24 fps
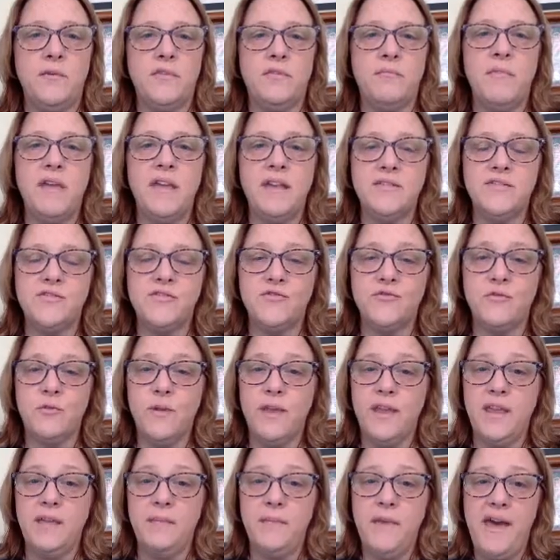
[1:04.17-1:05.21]
with me is
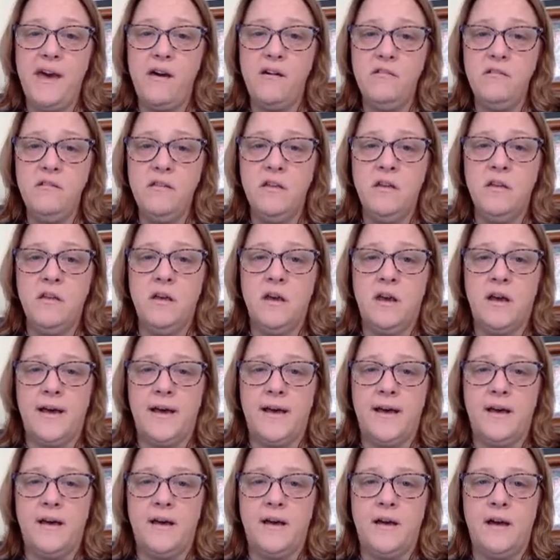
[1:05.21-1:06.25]
through email.
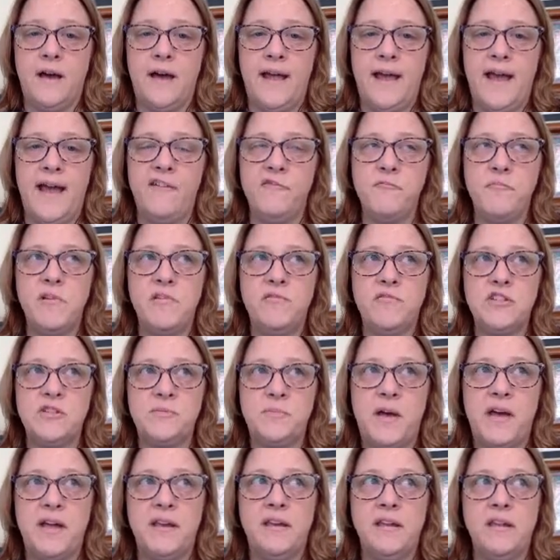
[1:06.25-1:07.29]
I have been
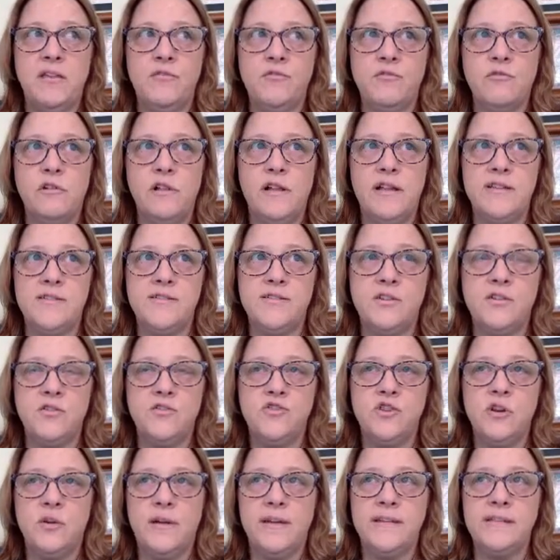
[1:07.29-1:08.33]
responding through Class
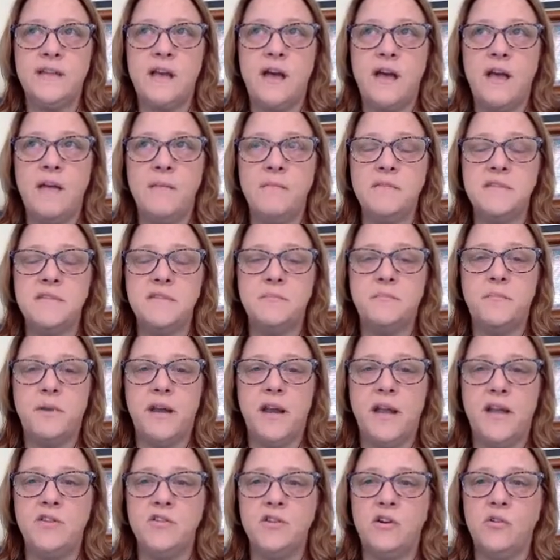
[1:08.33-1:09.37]
Dojo at times,
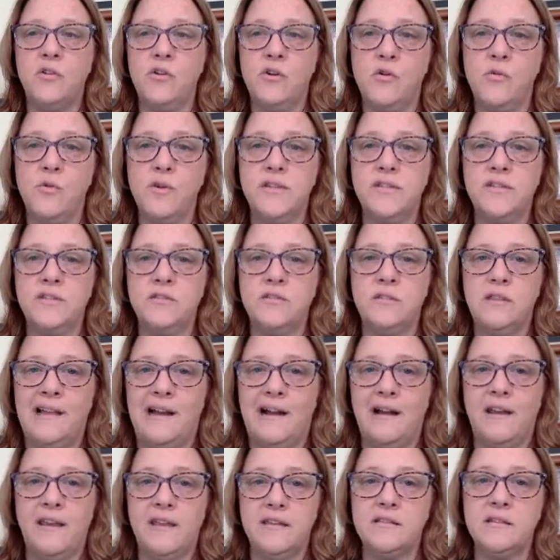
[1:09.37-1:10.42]
but I don't always
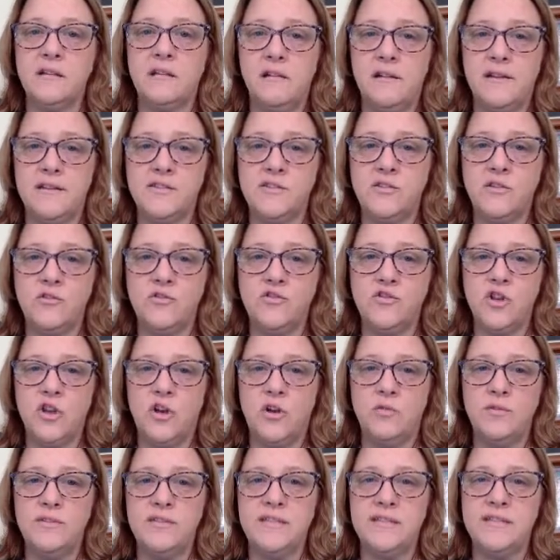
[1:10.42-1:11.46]
log into Class
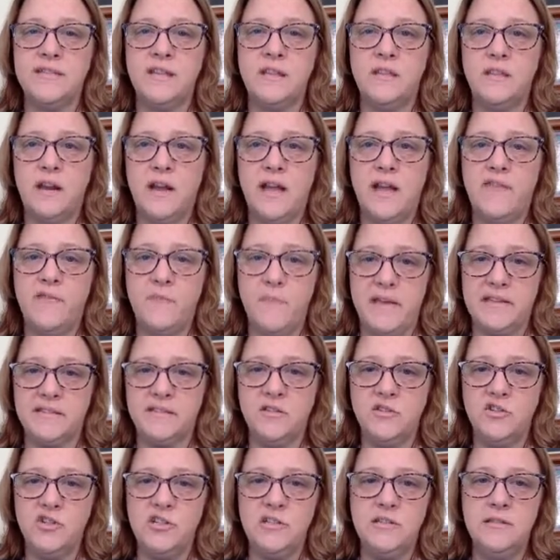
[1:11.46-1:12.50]
Dojo to see that I have
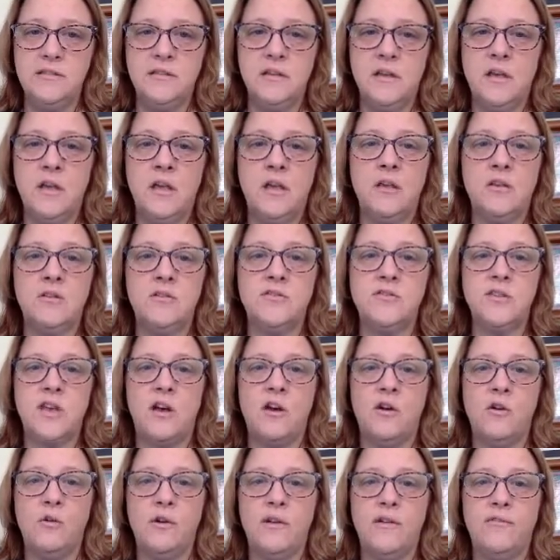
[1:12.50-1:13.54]
messages.
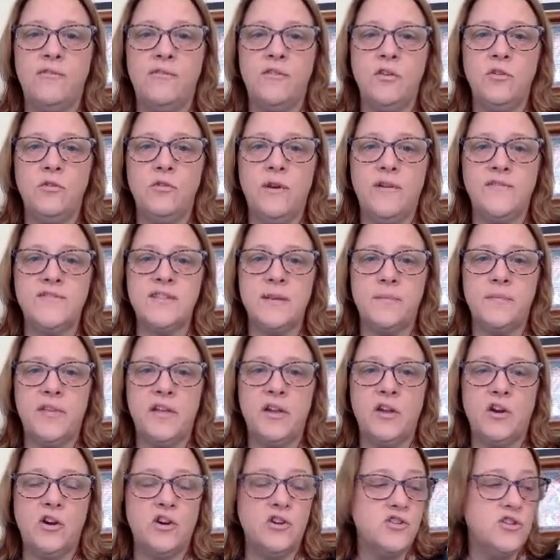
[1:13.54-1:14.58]
So if you have
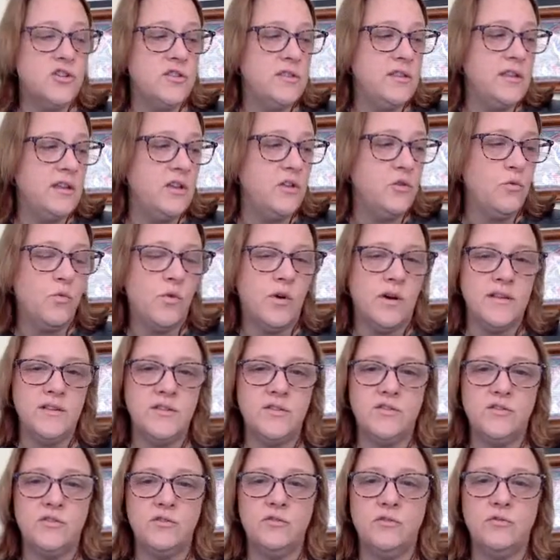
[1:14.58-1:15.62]
something urgent that you
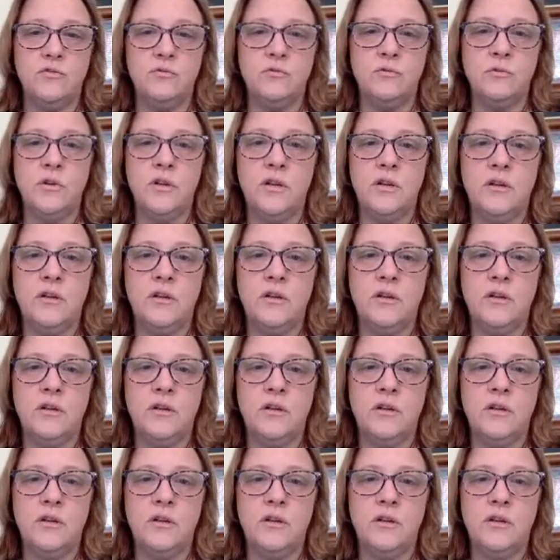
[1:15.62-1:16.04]
want to